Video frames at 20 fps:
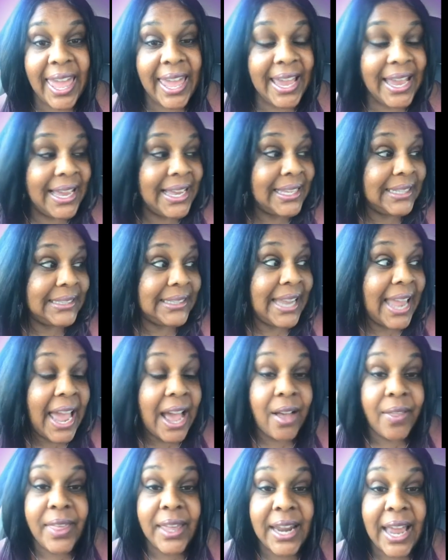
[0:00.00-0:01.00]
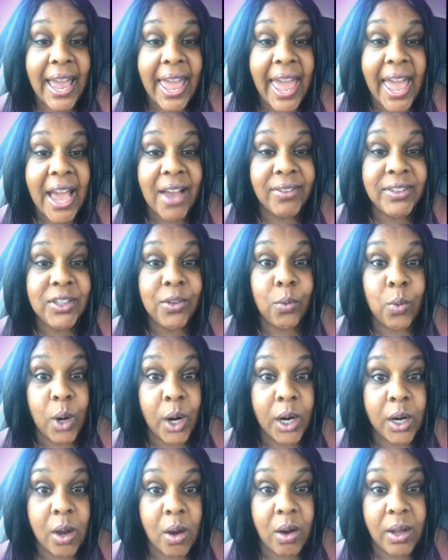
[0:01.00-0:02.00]
And now that I have to
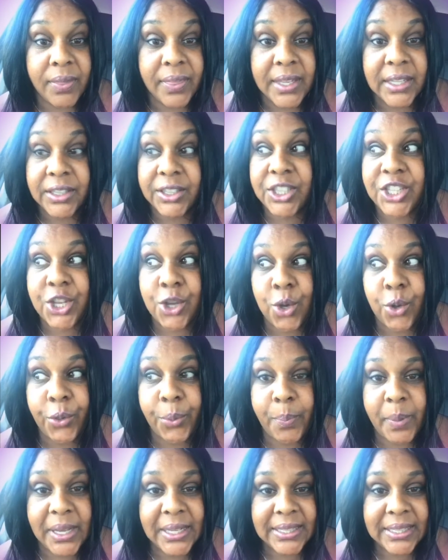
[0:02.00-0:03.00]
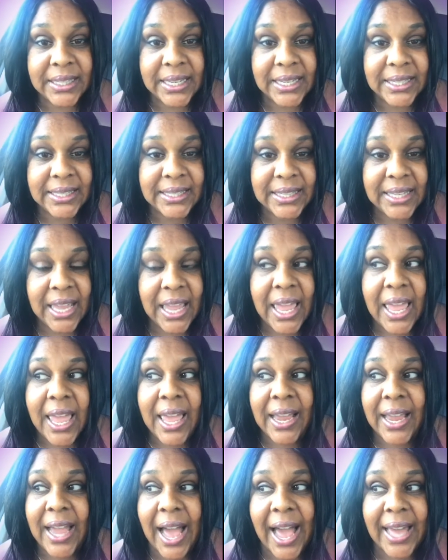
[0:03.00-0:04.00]
work on this tooth business,
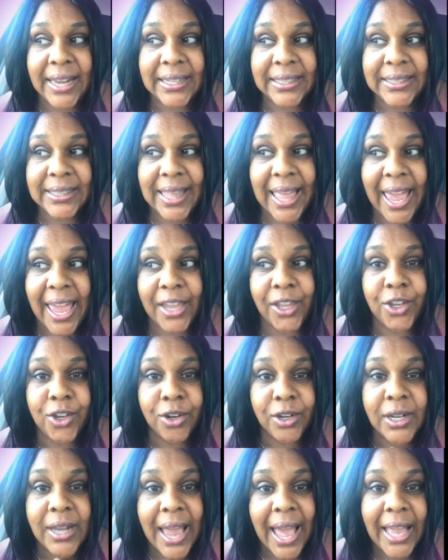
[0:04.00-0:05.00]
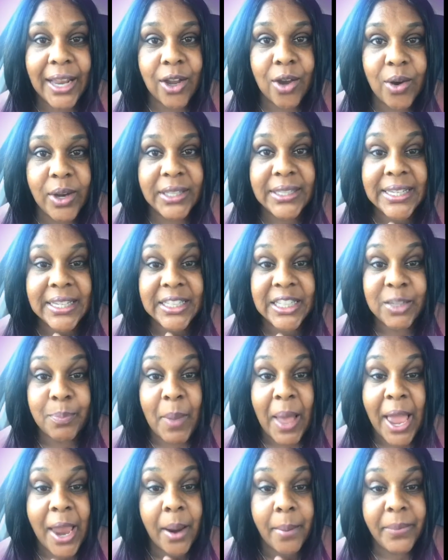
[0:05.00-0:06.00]
God is like, you're not going to
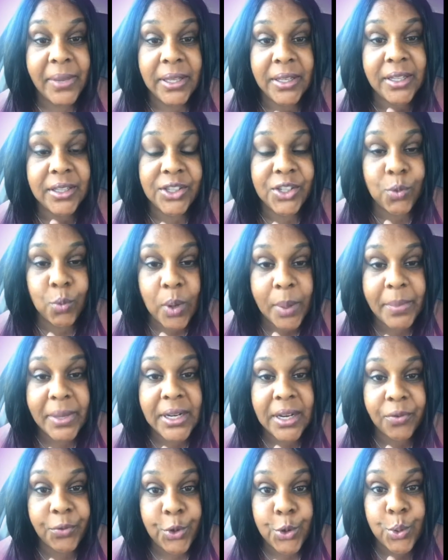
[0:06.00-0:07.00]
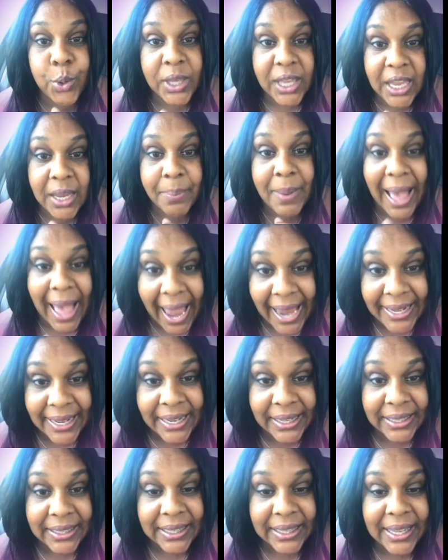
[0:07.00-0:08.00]
inspire millions of women if you keep
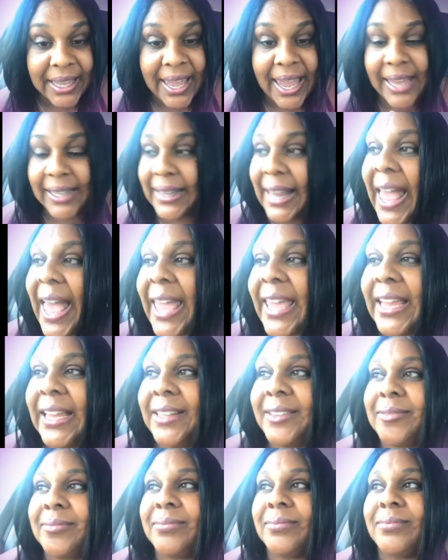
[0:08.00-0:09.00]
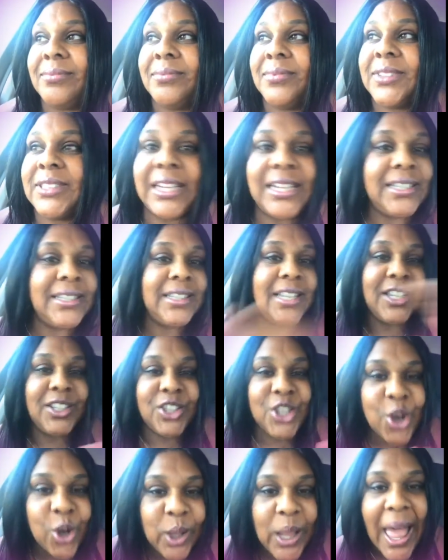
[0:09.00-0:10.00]
hiding and lying. Because
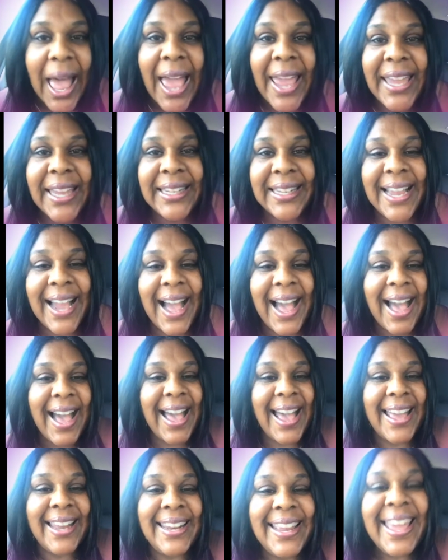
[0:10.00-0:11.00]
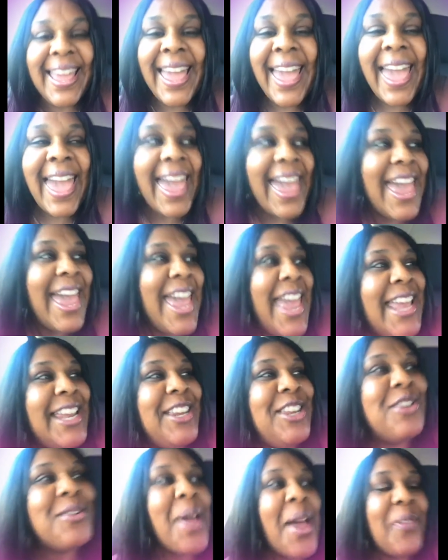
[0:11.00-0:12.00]
there's no lie in God.
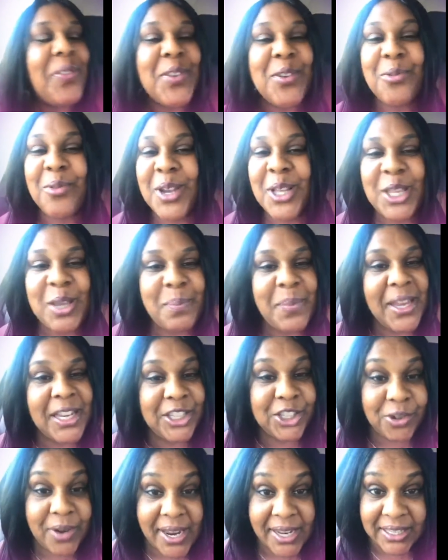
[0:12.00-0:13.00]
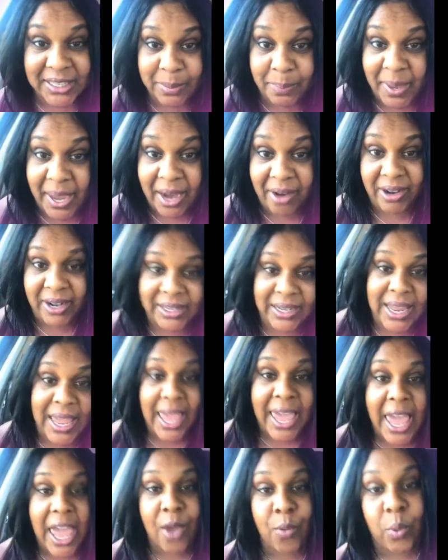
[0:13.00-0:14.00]
And you have to really be transparent
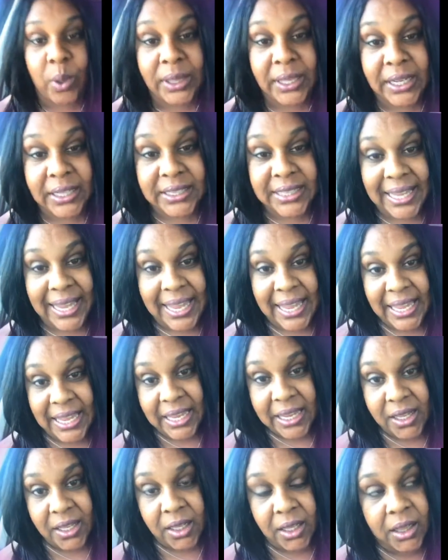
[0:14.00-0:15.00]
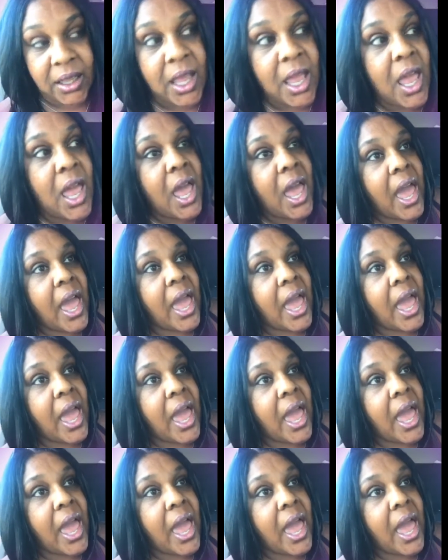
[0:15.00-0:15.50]
and willing to heal